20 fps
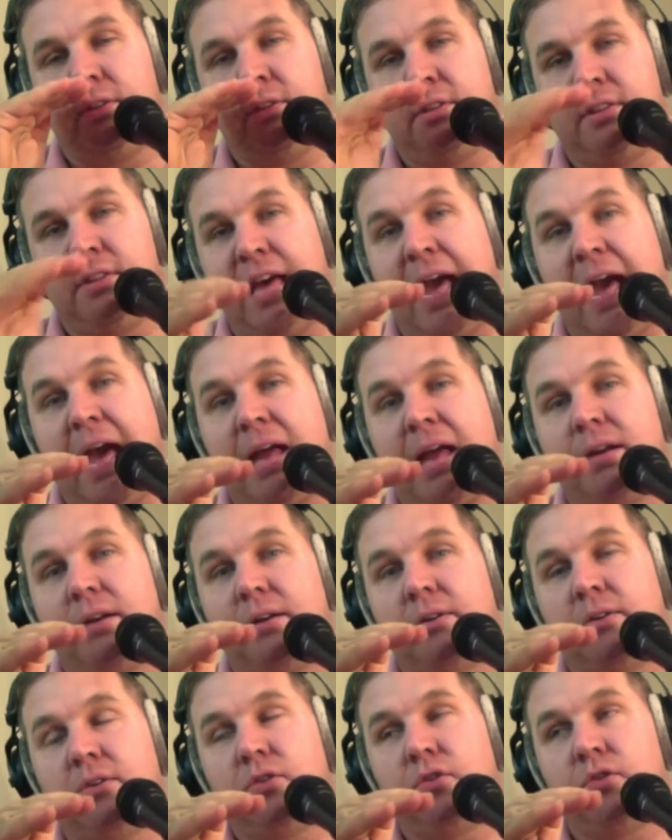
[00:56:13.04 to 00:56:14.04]
That
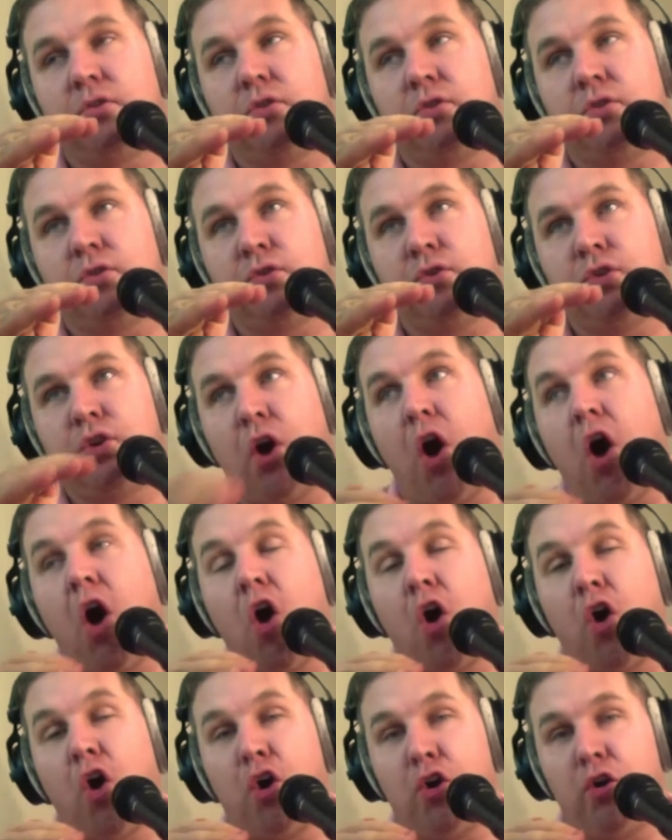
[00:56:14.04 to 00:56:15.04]

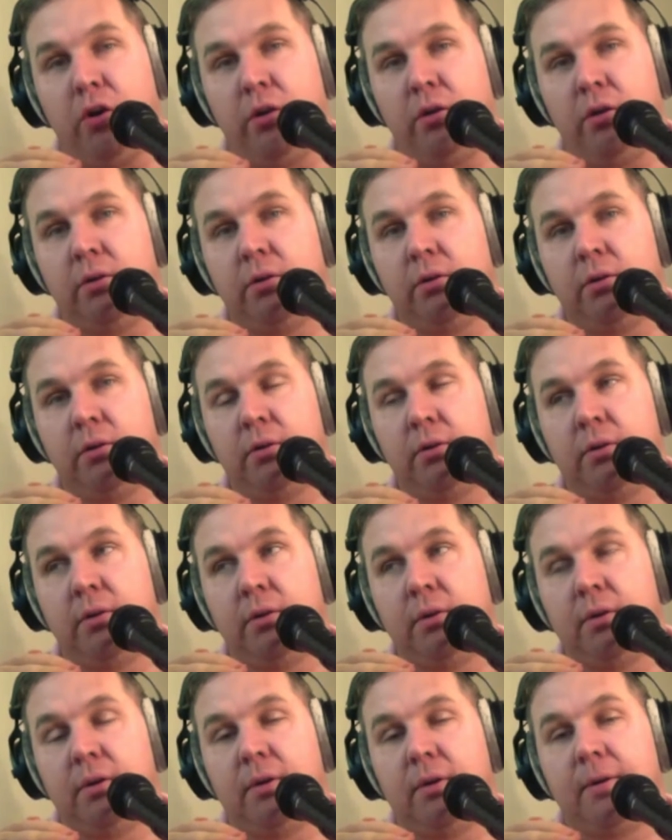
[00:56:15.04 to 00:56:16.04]
card
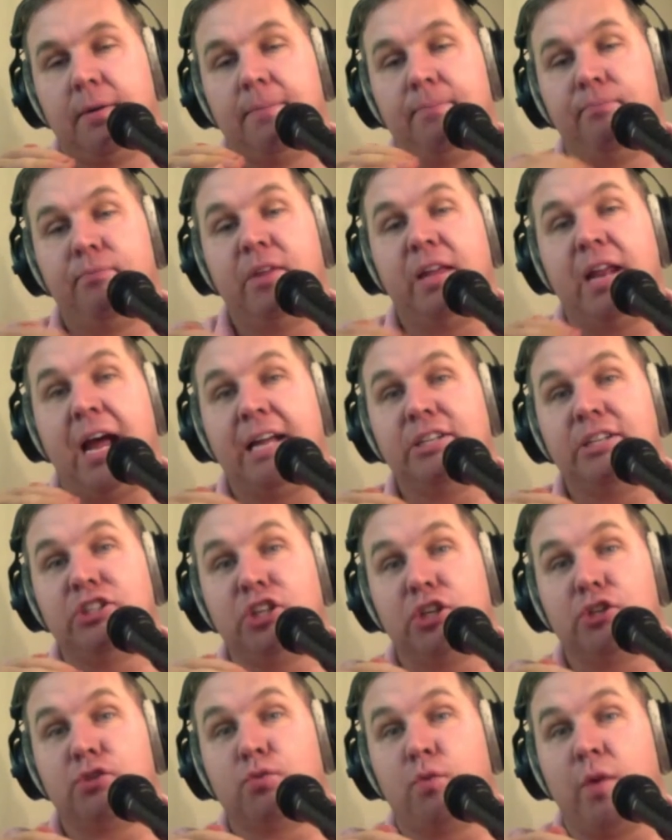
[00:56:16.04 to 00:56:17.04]
that I
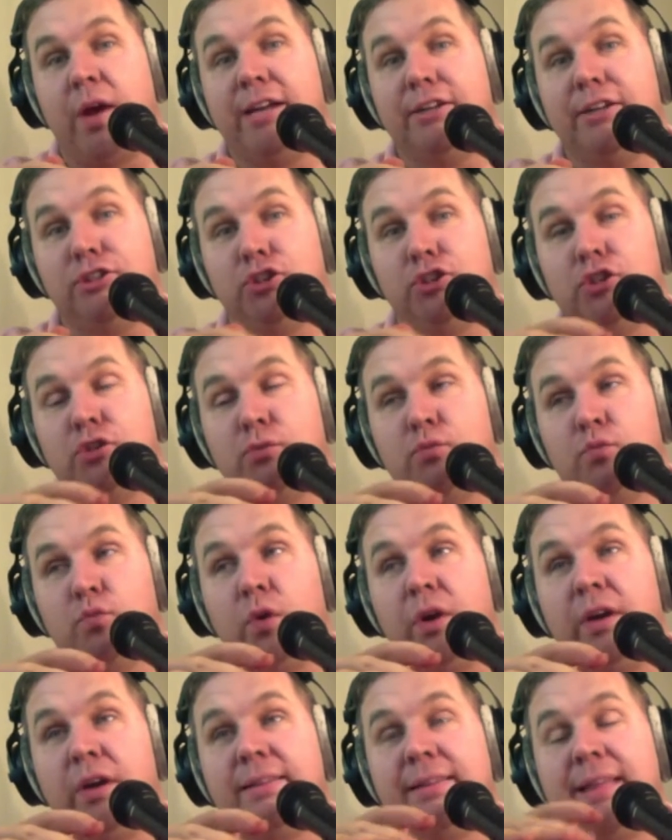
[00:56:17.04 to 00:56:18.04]
just read
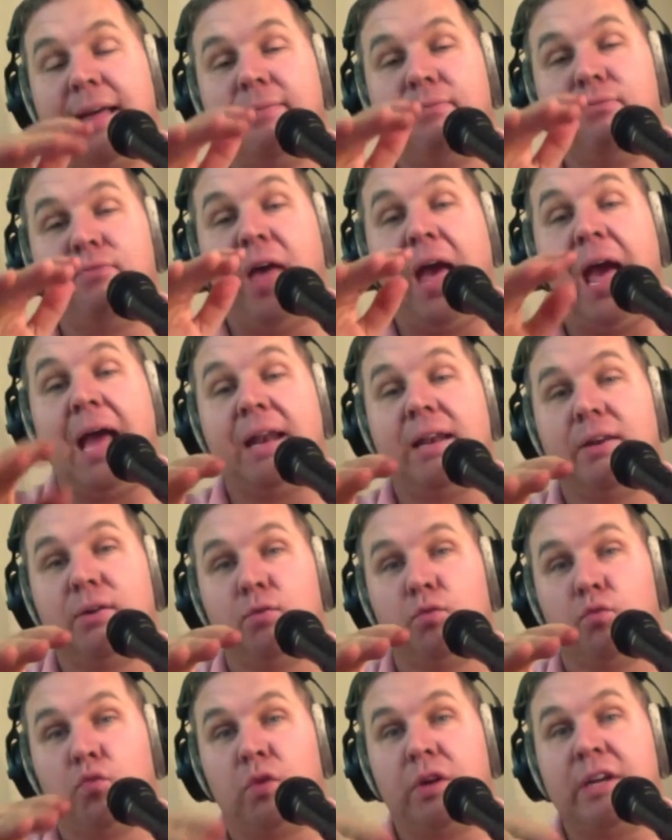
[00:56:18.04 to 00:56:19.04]
that
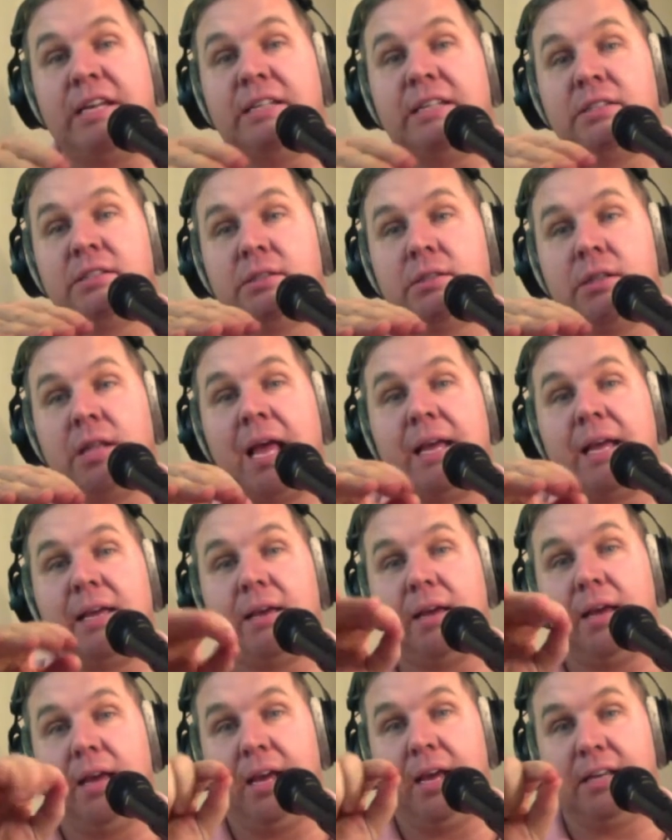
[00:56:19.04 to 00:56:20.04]
reads like
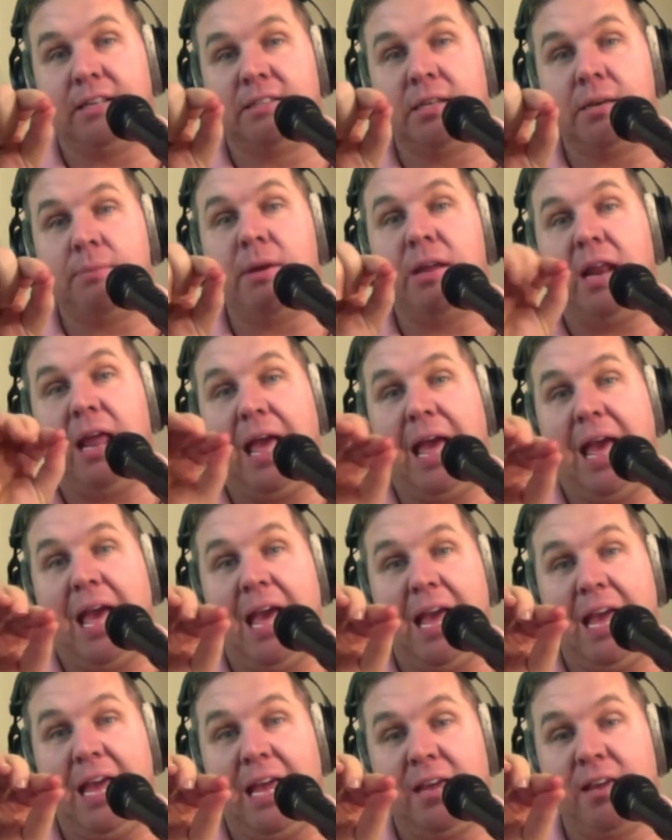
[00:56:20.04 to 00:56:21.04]
Exhibit
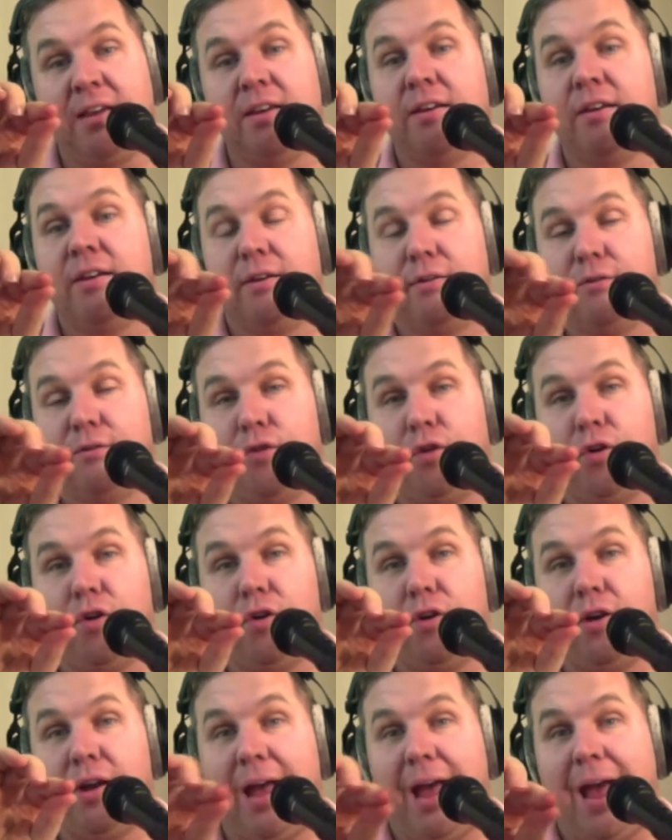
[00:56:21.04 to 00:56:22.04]
A
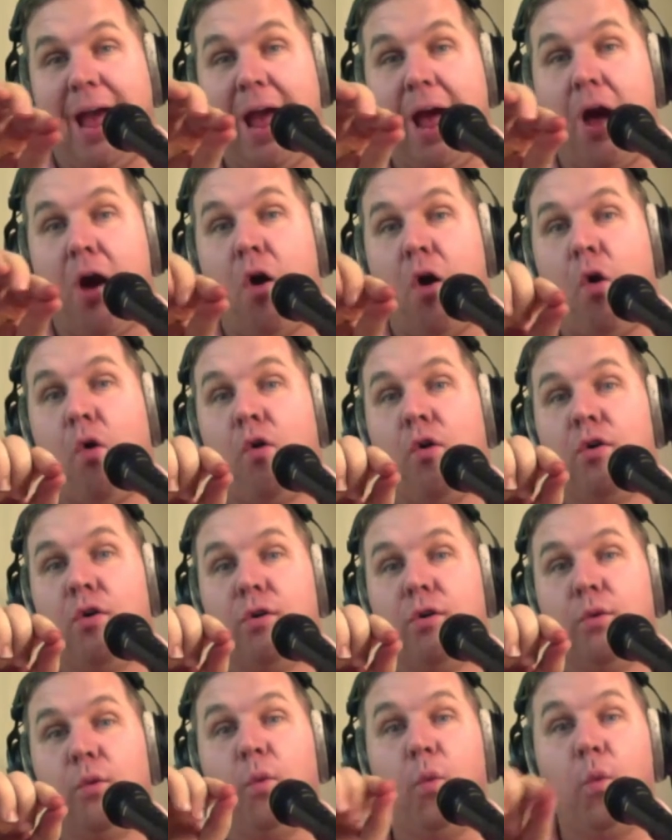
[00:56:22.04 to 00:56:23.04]
for how
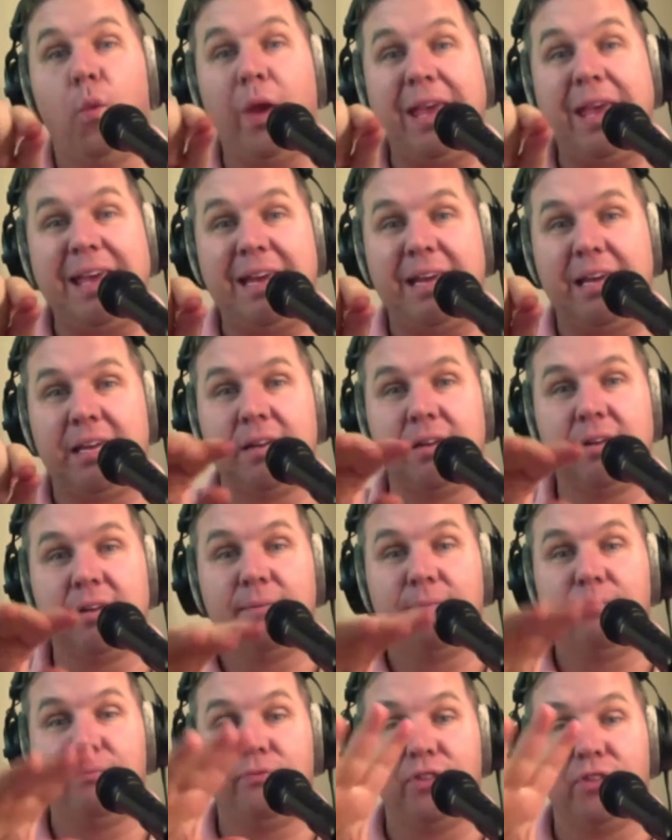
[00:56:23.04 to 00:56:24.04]
weak
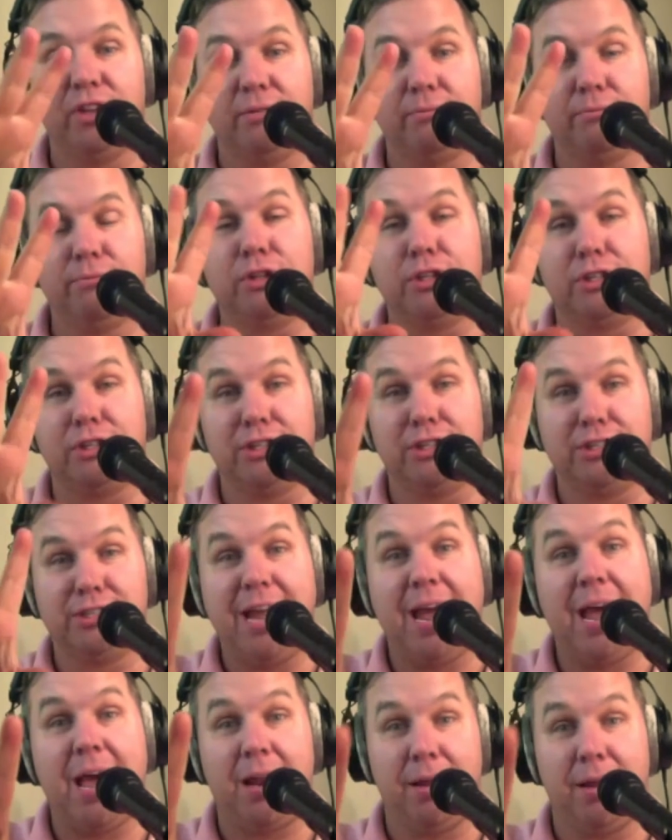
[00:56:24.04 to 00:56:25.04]
the
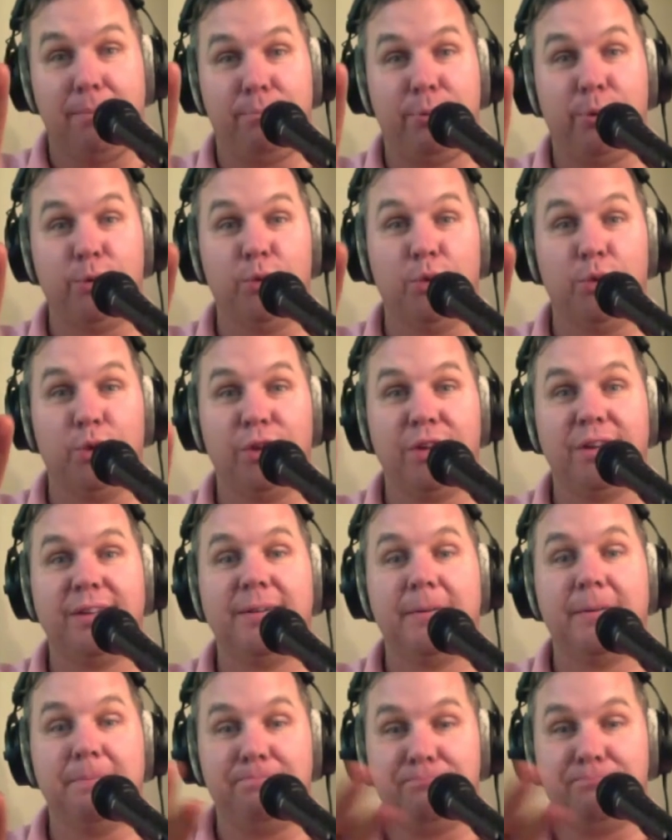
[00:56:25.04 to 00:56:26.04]
talent pool
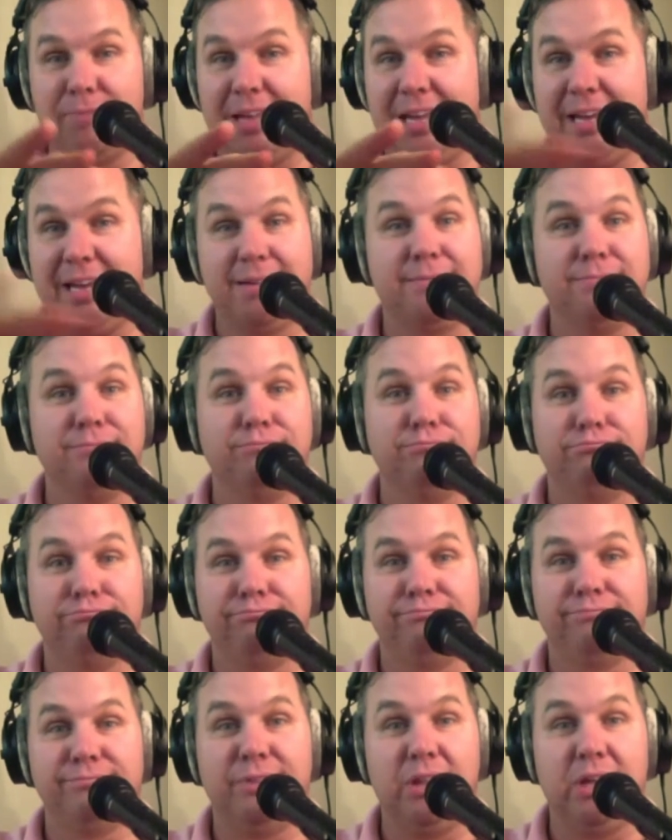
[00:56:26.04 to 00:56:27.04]
in
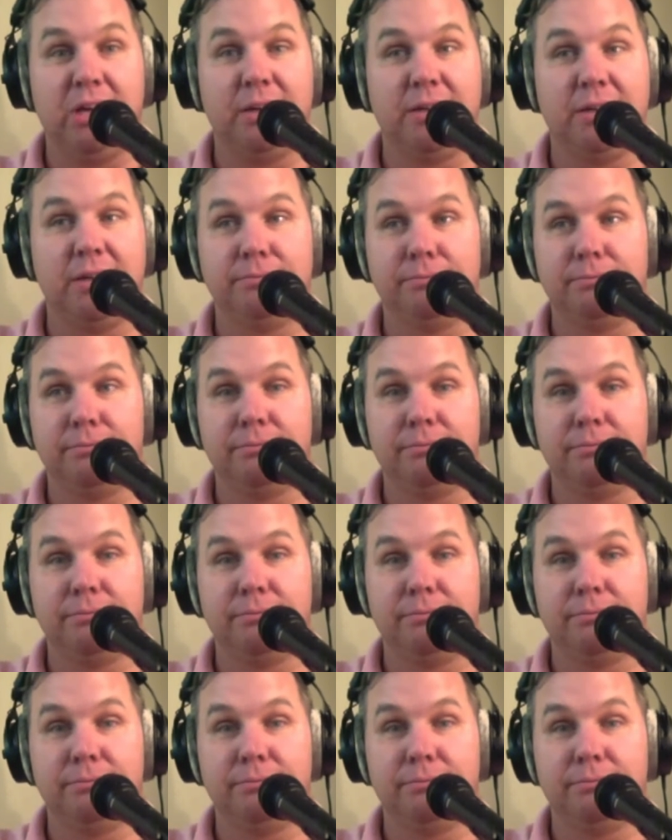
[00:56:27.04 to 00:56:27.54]
the